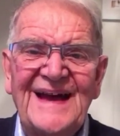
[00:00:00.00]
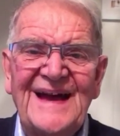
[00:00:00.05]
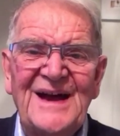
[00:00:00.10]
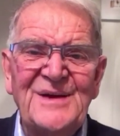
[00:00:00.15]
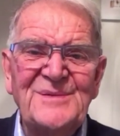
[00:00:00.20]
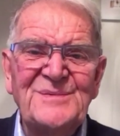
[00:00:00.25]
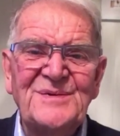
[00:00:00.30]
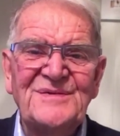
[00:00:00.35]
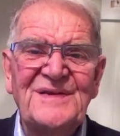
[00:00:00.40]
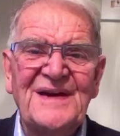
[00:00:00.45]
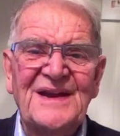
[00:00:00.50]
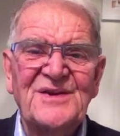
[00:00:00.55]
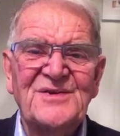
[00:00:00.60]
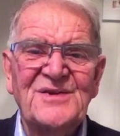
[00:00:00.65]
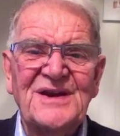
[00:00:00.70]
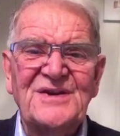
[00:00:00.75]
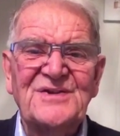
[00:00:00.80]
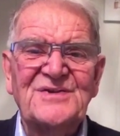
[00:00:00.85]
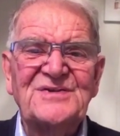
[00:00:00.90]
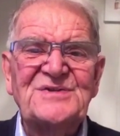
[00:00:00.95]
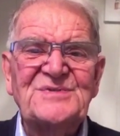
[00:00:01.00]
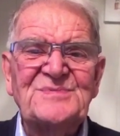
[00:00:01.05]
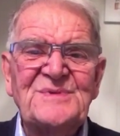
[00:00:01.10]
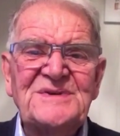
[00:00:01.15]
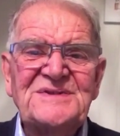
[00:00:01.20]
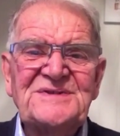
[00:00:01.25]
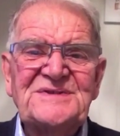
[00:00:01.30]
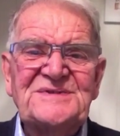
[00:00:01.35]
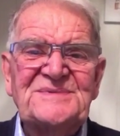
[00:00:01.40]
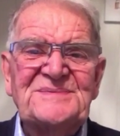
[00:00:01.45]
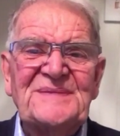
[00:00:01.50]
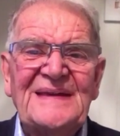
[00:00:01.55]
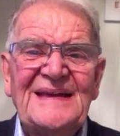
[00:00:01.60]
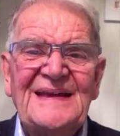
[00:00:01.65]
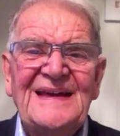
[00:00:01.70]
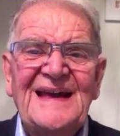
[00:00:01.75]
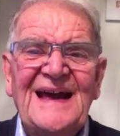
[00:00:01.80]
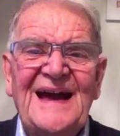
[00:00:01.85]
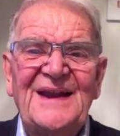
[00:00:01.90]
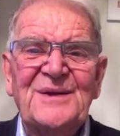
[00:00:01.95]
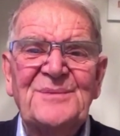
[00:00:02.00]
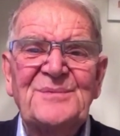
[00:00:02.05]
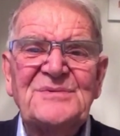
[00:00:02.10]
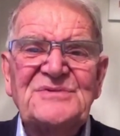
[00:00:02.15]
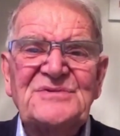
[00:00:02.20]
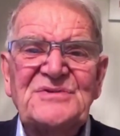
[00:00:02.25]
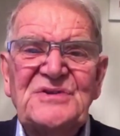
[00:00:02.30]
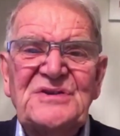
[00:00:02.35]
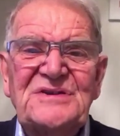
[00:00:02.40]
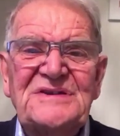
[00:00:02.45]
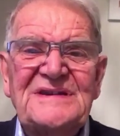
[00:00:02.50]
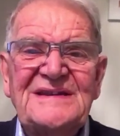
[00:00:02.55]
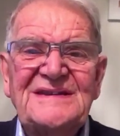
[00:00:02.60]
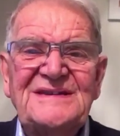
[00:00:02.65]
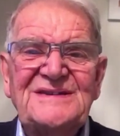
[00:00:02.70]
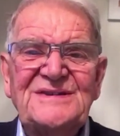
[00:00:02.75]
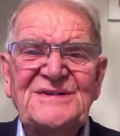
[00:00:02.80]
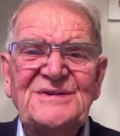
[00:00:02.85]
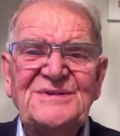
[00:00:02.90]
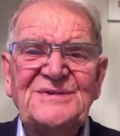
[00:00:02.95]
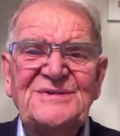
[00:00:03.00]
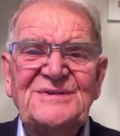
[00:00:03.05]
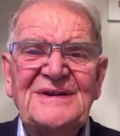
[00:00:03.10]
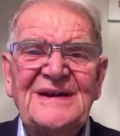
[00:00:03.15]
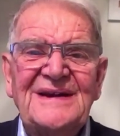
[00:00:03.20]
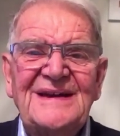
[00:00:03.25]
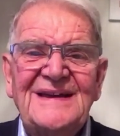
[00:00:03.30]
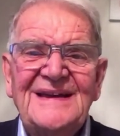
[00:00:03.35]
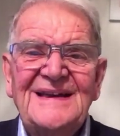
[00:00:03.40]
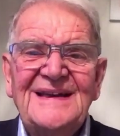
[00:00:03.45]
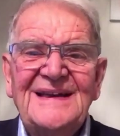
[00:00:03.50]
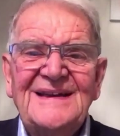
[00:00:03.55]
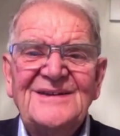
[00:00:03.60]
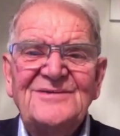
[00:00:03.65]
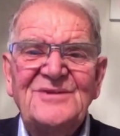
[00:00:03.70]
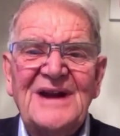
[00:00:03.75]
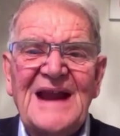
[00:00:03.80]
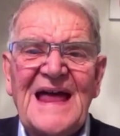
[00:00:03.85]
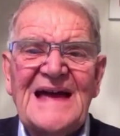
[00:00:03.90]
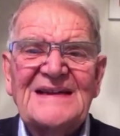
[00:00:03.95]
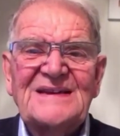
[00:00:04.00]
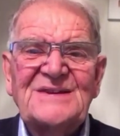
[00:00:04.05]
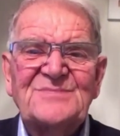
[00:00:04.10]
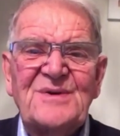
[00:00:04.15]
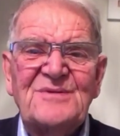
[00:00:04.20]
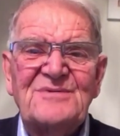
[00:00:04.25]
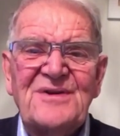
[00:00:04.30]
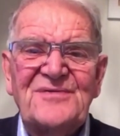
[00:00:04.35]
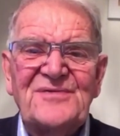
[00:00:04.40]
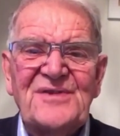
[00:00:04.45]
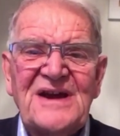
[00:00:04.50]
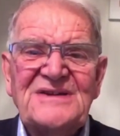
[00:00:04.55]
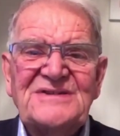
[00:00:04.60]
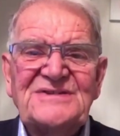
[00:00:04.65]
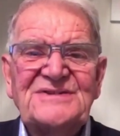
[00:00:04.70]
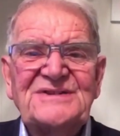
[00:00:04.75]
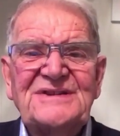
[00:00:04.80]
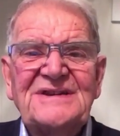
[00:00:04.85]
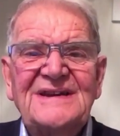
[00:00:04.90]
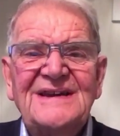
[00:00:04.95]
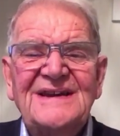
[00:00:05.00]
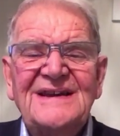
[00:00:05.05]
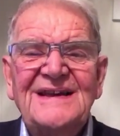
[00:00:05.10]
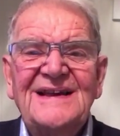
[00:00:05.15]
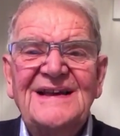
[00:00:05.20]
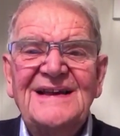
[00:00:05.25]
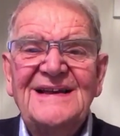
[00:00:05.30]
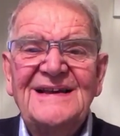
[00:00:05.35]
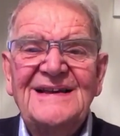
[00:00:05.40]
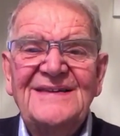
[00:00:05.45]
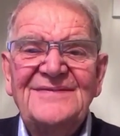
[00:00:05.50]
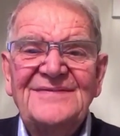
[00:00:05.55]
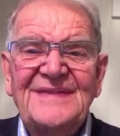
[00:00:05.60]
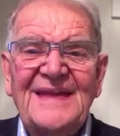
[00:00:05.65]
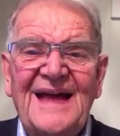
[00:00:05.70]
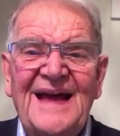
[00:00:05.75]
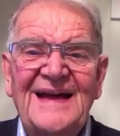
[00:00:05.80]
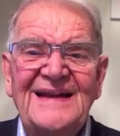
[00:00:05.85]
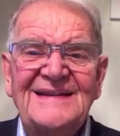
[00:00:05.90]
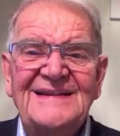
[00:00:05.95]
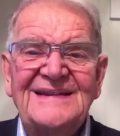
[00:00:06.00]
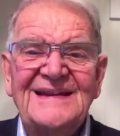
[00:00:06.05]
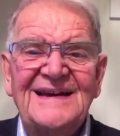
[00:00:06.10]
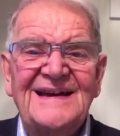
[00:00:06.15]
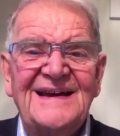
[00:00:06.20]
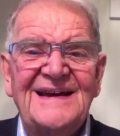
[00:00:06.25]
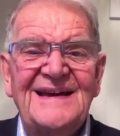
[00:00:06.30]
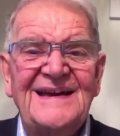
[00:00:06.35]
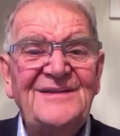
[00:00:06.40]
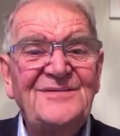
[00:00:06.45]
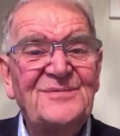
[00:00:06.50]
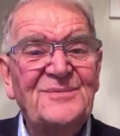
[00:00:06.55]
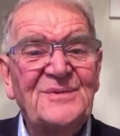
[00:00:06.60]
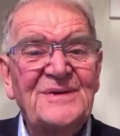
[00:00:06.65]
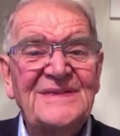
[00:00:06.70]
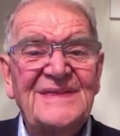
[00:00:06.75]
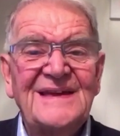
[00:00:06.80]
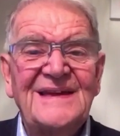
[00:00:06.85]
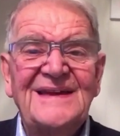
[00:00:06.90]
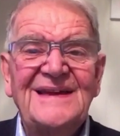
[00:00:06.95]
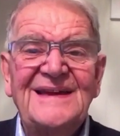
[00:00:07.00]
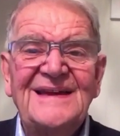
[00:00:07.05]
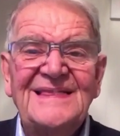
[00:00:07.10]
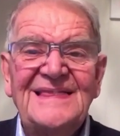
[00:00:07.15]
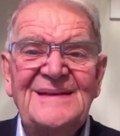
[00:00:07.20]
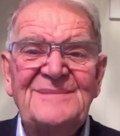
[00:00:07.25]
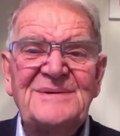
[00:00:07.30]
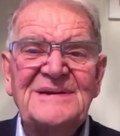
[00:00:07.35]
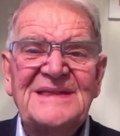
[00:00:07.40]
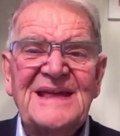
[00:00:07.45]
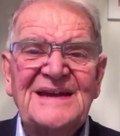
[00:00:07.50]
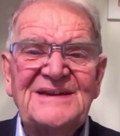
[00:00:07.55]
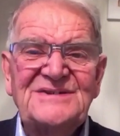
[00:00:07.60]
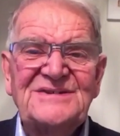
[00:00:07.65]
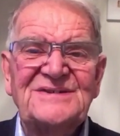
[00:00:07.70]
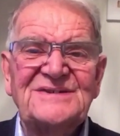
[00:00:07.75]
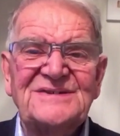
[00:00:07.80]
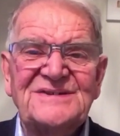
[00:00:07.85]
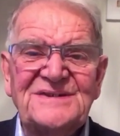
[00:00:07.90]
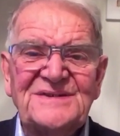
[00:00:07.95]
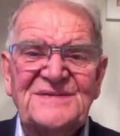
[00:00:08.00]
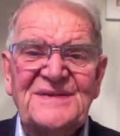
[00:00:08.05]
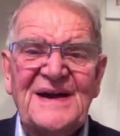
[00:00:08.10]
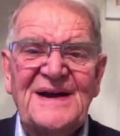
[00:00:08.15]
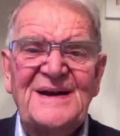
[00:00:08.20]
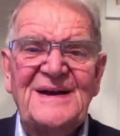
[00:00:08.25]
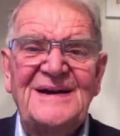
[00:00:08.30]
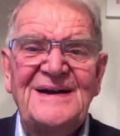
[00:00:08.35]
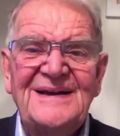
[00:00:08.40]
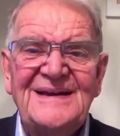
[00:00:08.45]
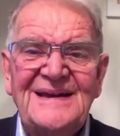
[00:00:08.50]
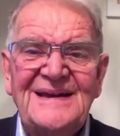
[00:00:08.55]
hope you've had a great Christmas, an opportunity to relax, be refreshed, and even with the limitations of our